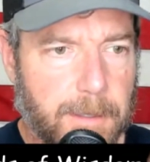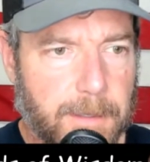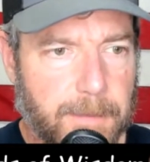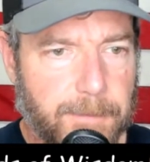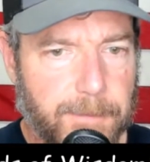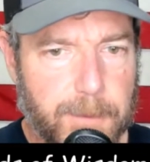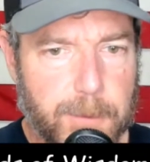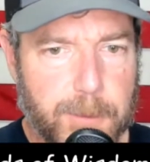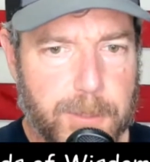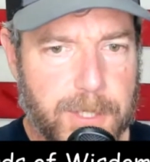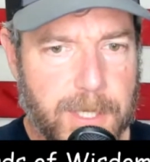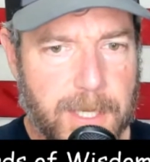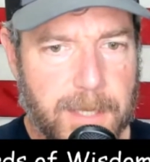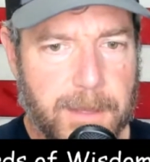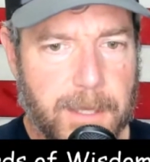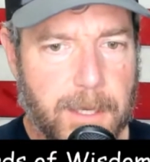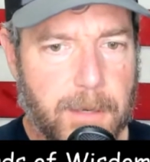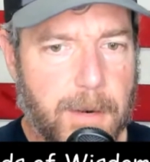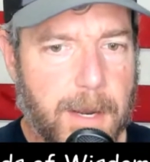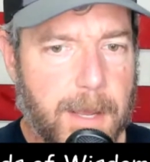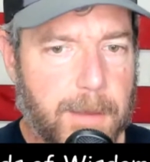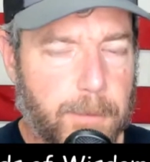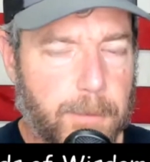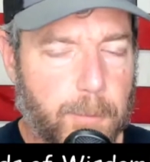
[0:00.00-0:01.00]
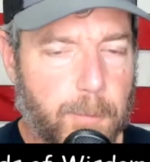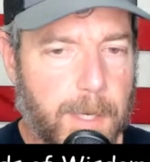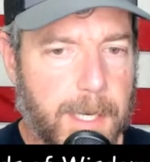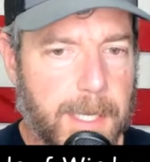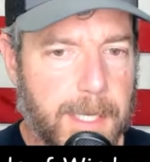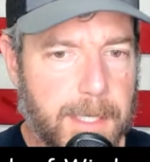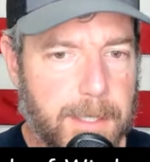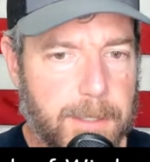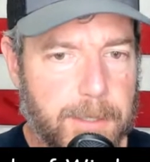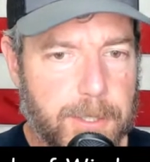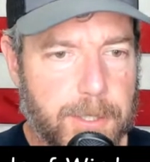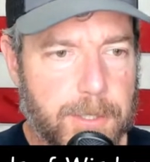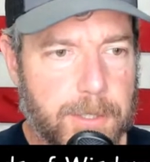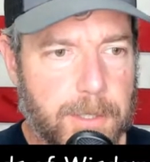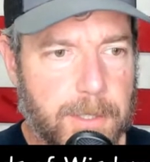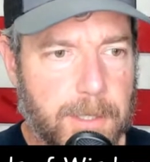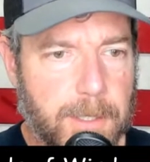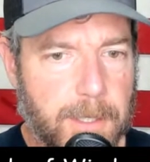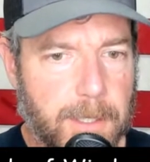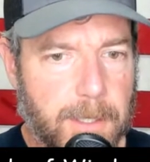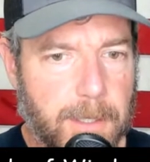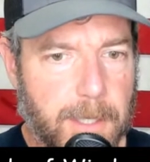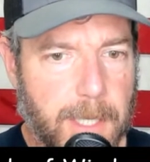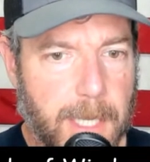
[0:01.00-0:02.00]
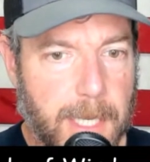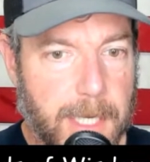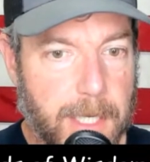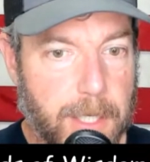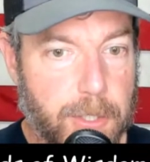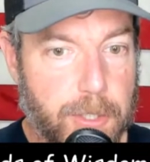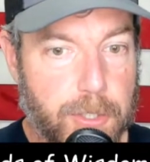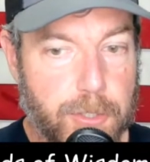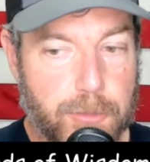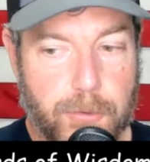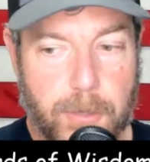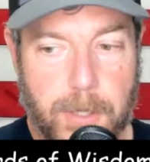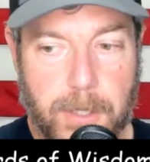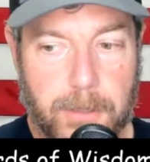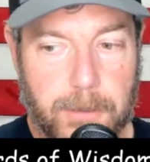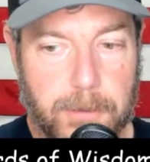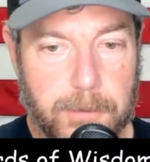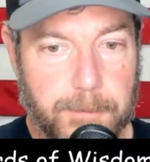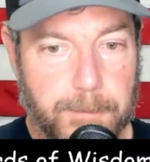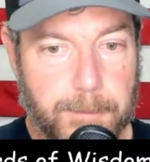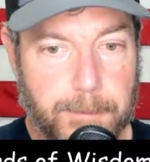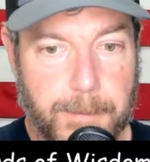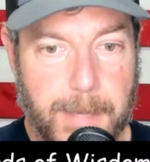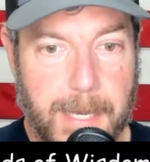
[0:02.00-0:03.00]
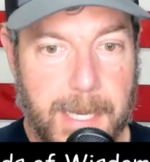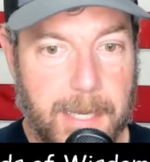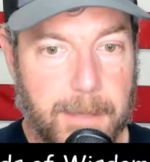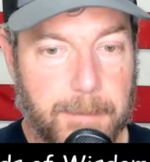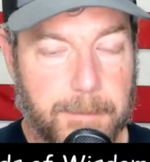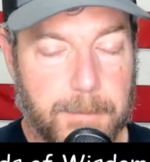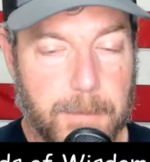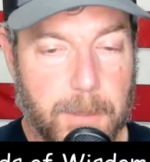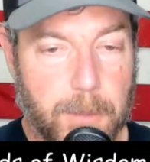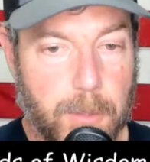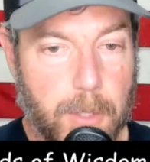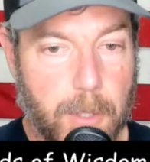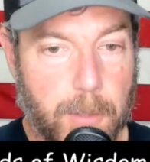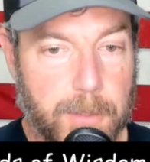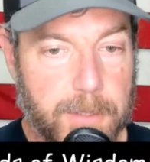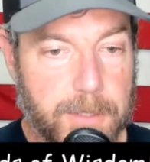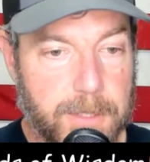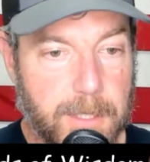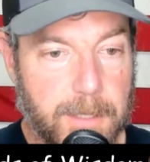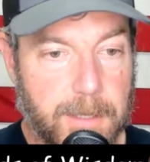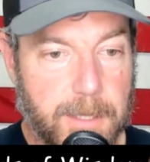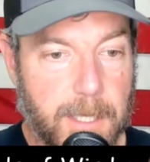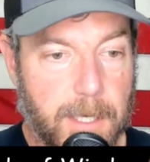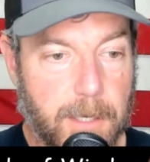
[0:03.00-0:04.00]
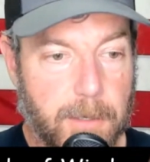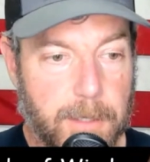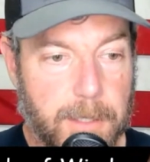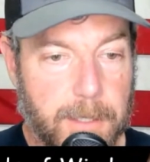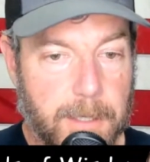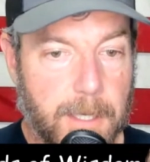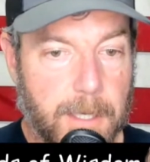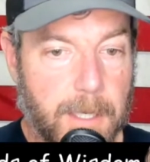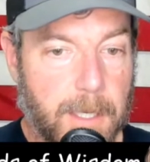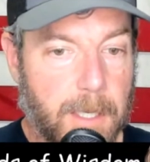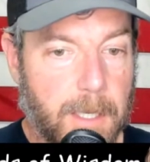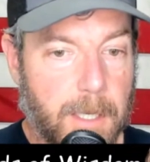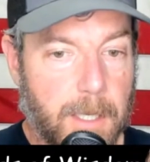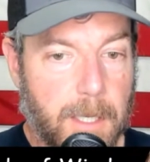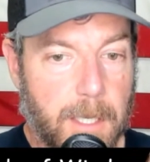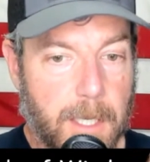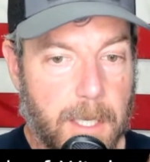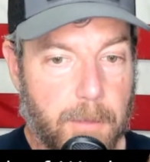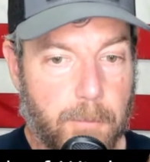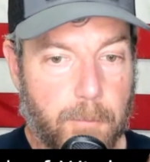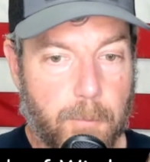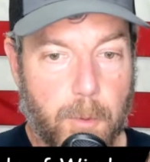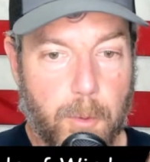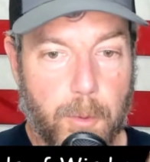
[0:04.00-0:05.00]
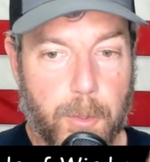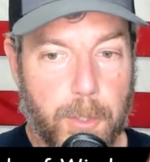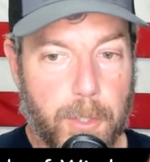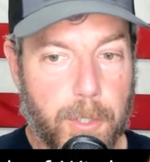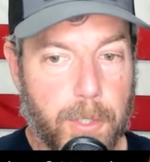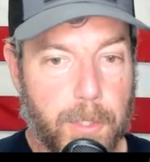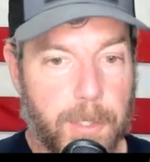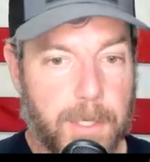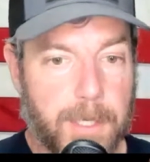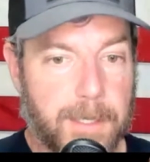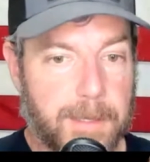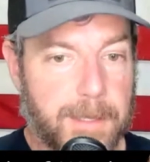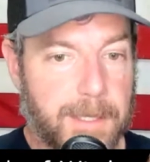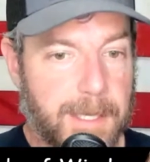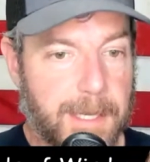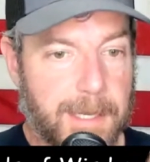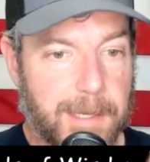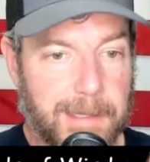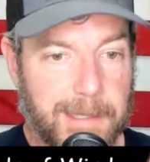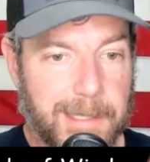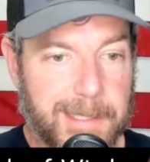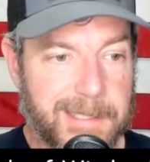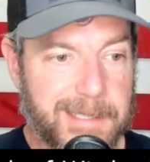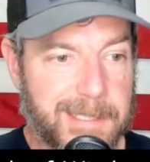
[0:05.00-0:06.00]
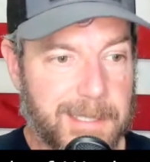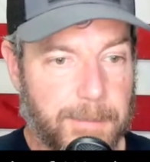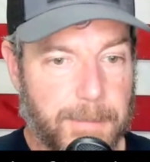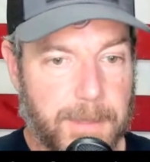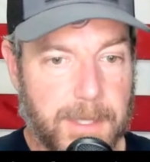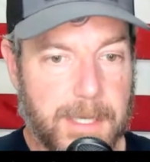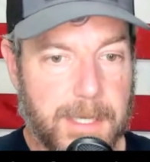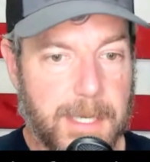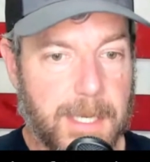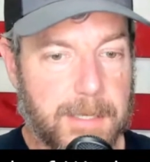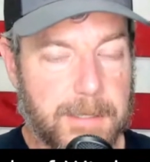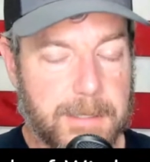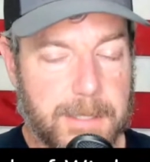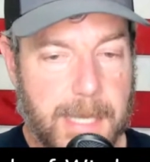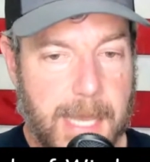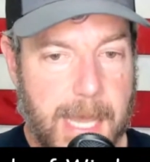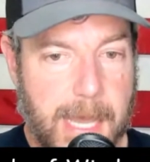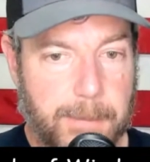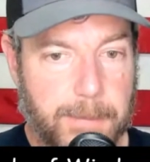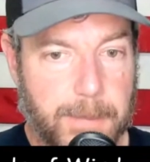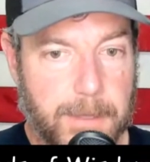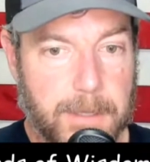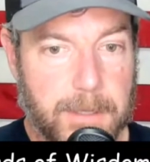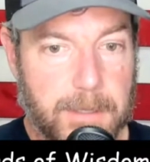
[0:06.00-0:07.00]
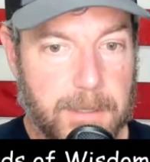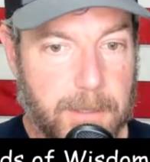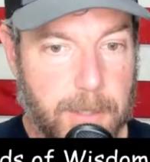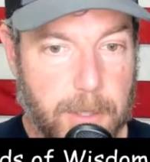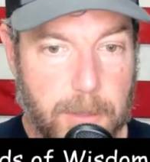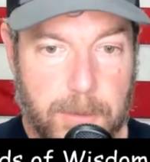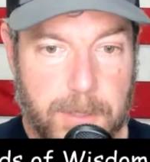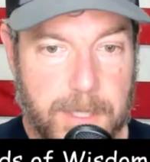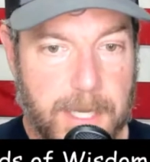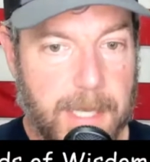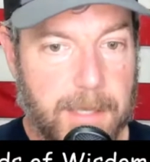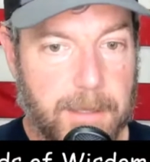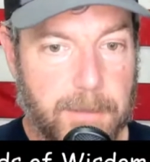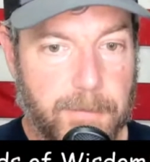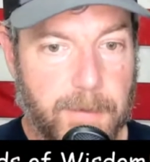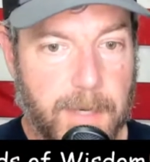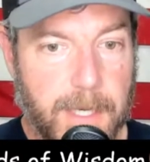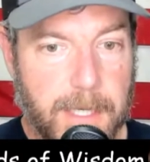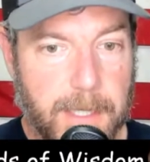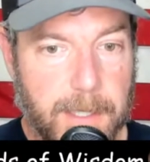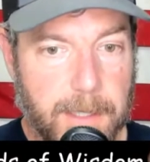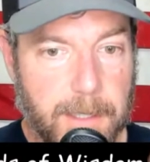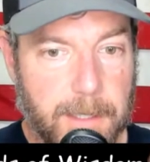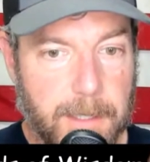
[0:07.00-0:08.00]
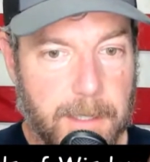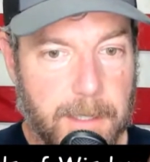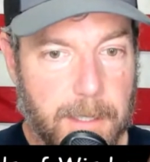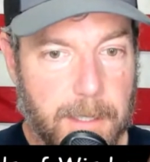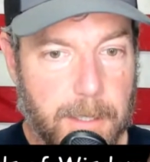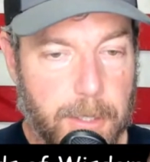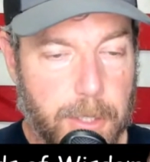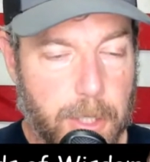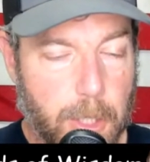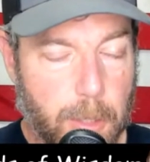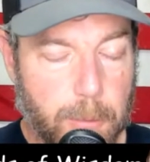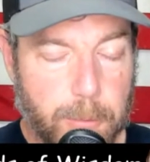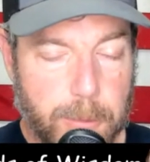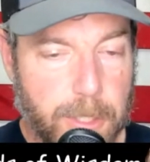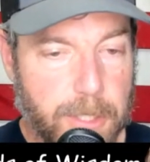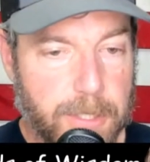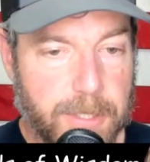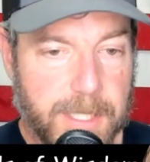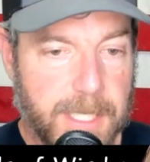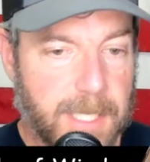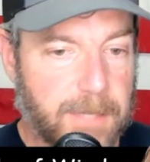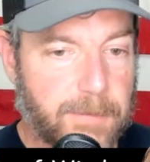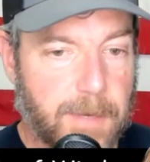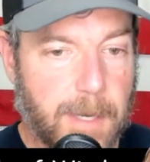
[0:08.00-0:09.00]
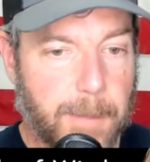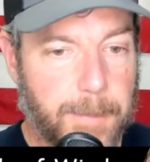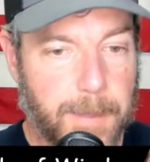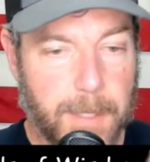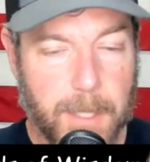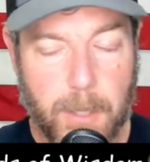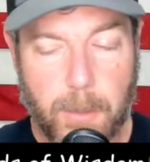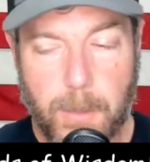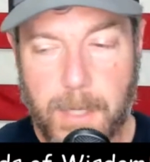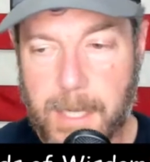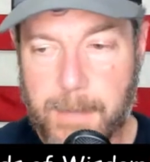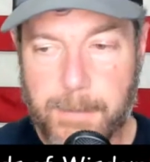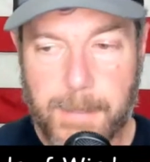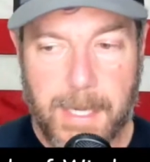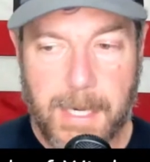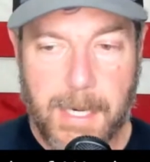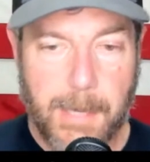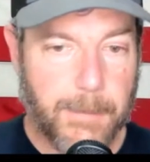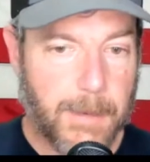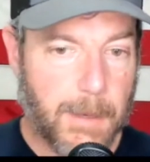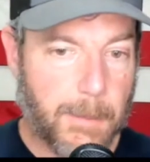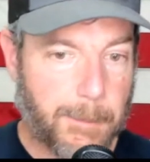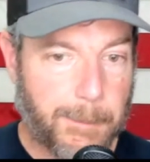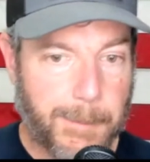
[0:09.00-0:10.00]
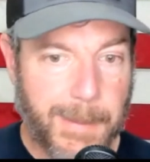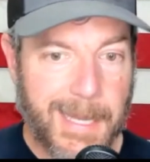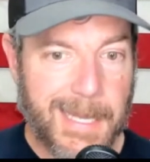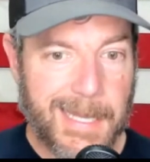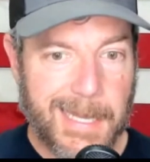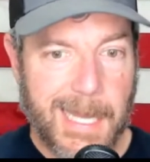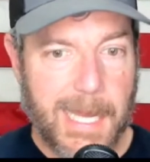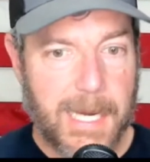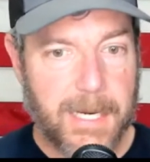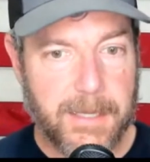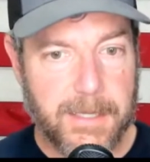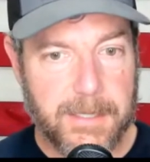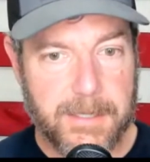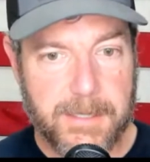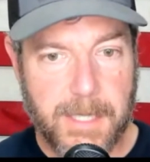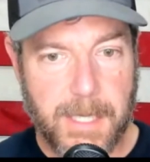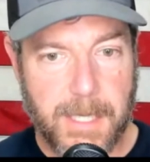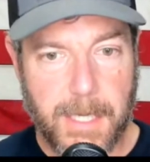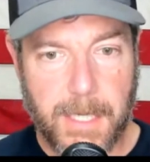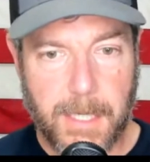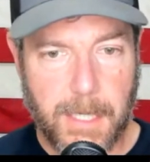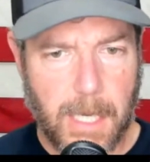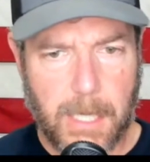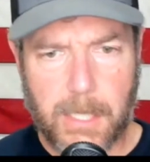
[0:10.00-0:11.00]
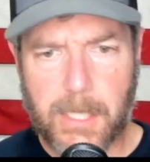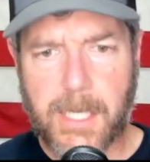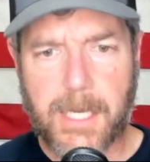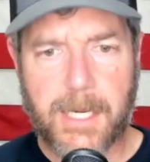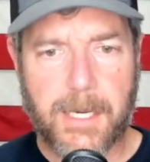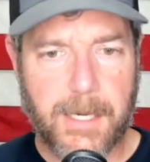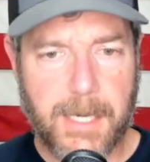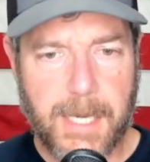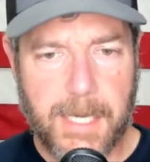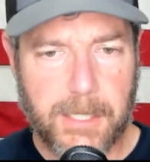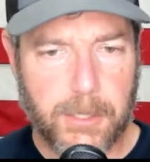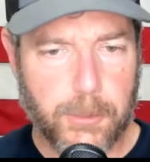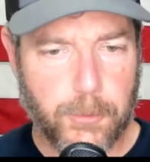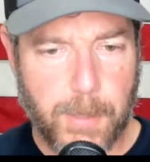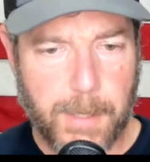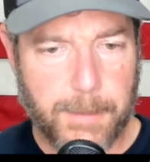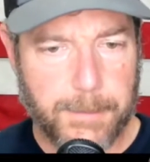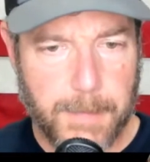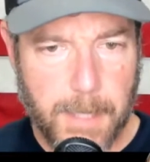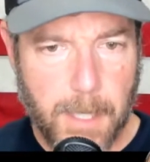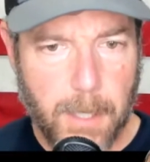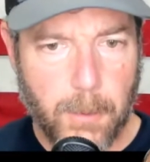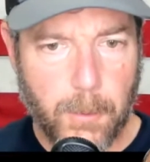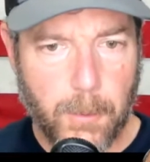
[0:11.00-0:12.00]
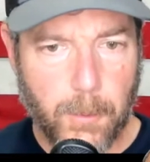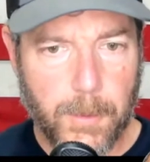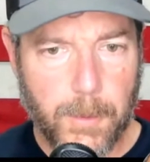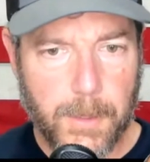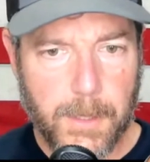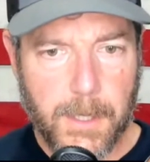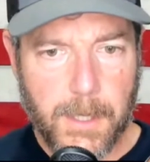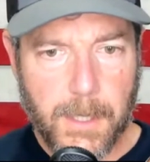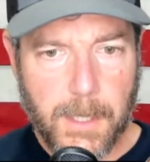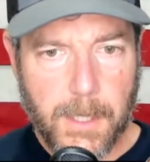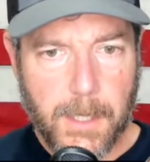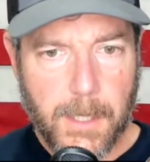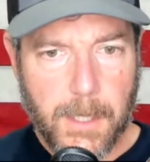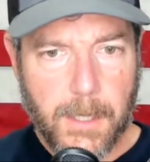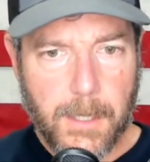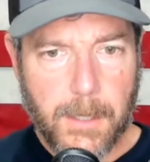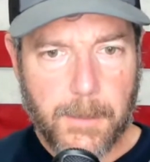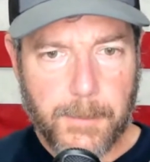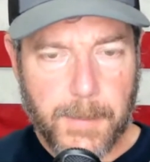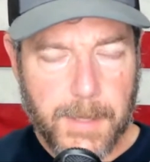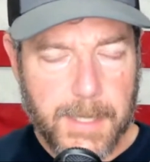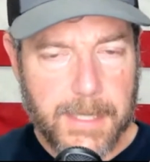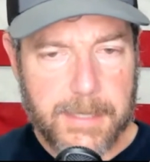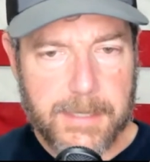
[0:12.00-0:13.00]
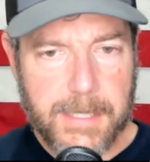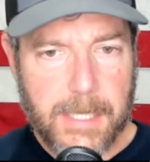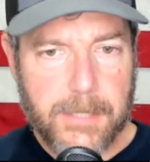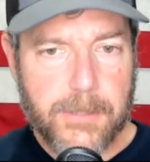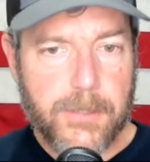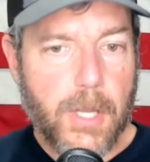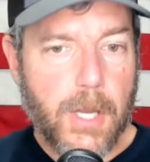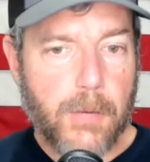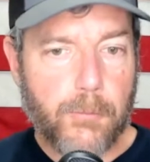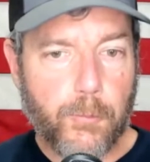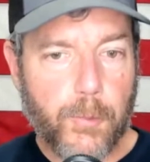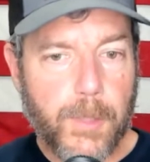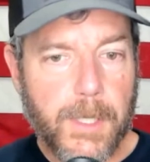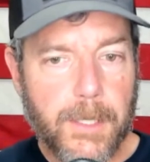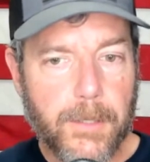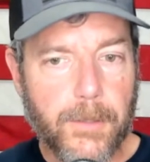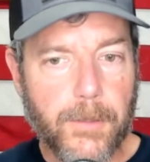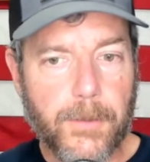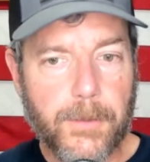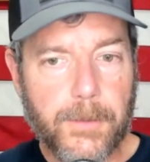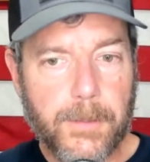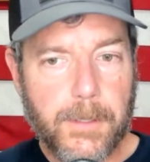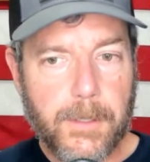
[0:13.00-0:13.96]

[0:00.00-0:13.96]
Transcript: If you're sitting there out in the range and you struggle, bam, you go to sit there and roll the hood, hit the ALS, something doesn't happen. Dude, stay in the fight. Don't just give up and go, hey man, I'm going to bail out of this thing, I'll get it next rep. No, because that's not real.